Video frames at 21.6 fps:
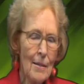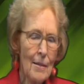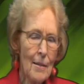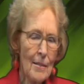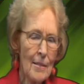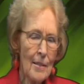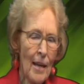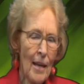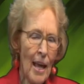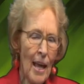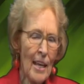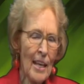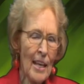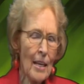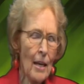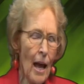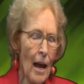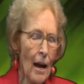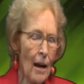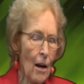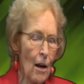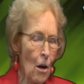take
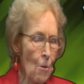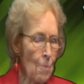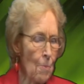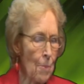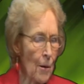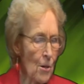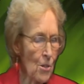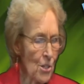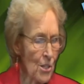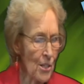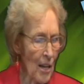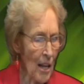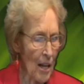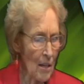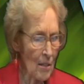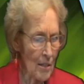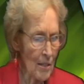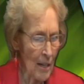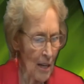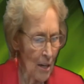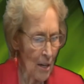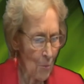our own
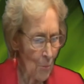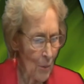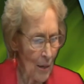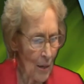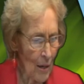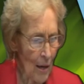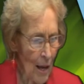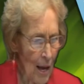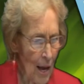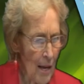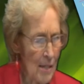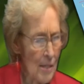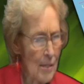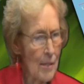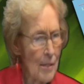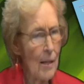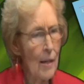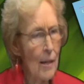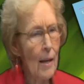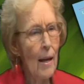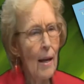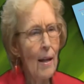personality and realize
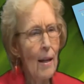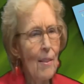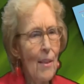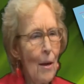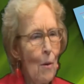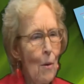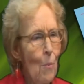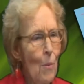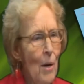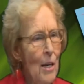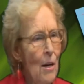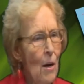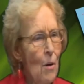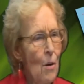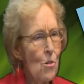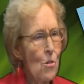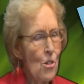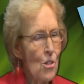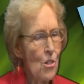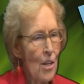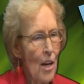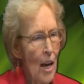that we don't
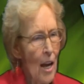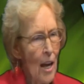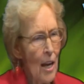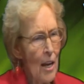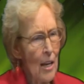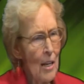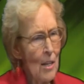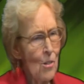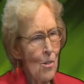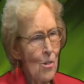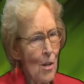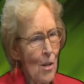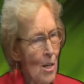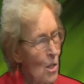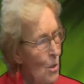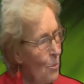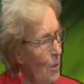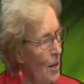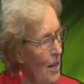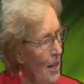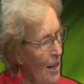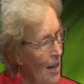change as
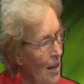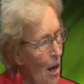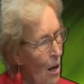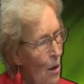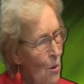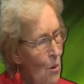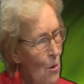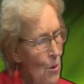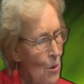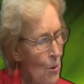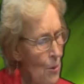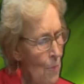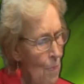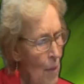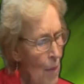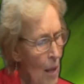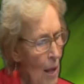we get older.